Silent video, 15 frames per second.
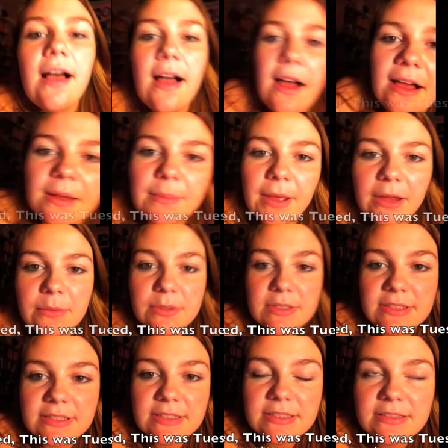I
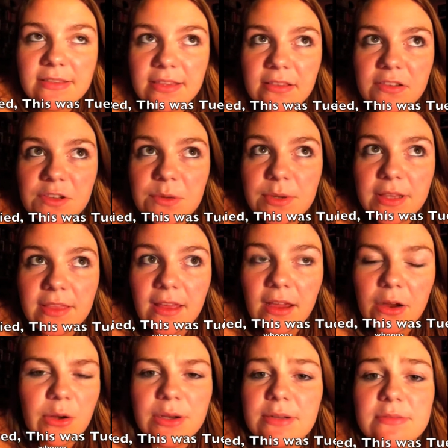was doing that,
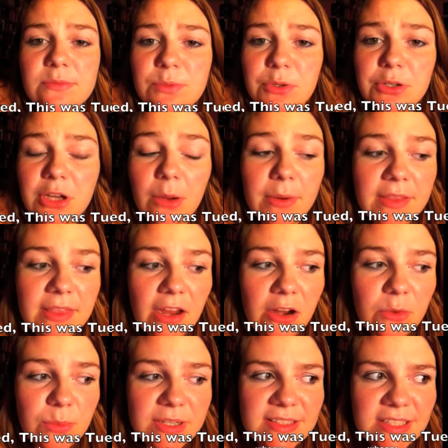we were going there
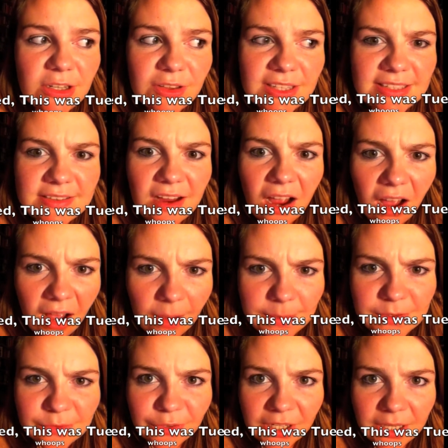and we see all these
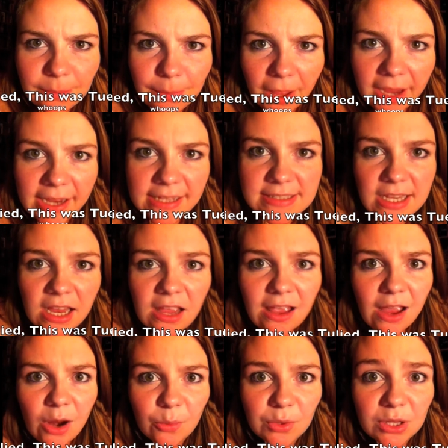cops running by us.
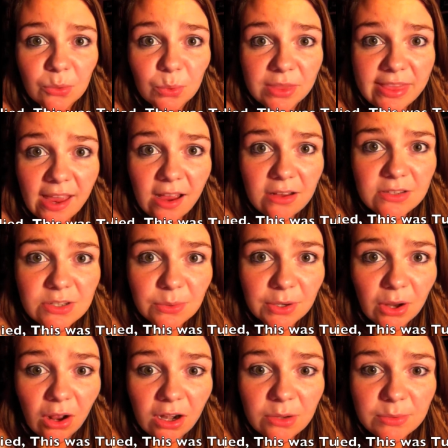We're like, what the hell is
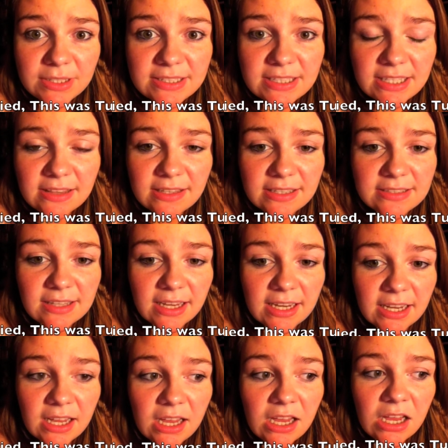going on? And we see these
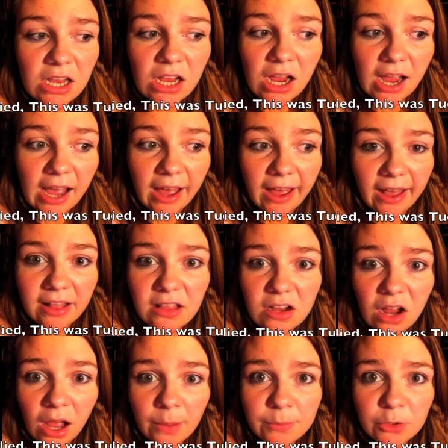like a
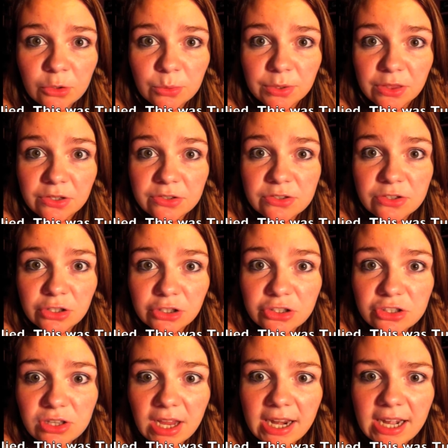helicopter with a
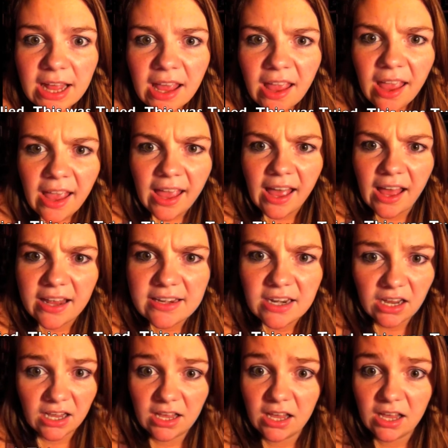searchlight, and